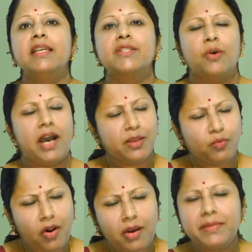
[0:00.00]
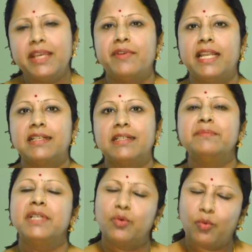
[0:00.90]
So I warmly
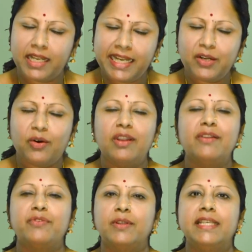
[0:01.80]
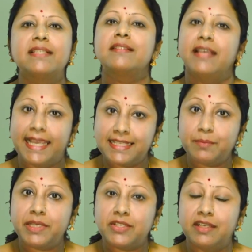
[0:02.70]
welcome one and all for this
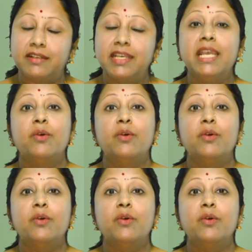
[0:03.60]
exhibition,